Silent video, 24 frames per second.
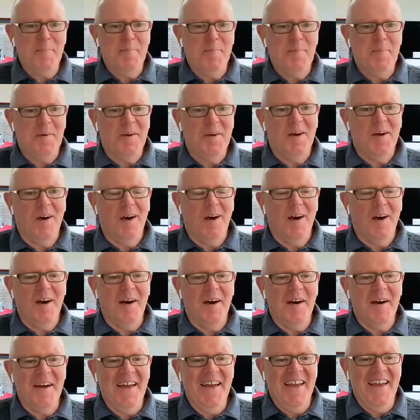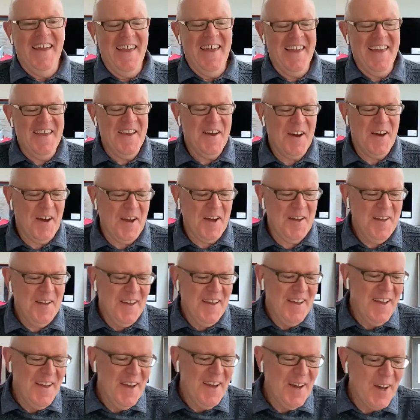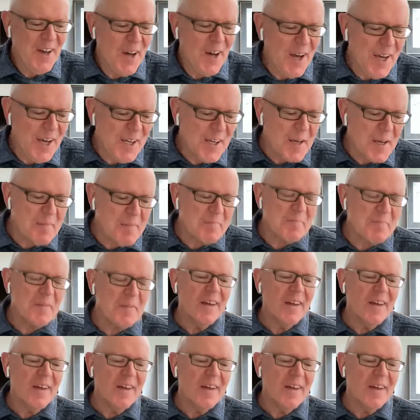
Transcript: I, I, I, um,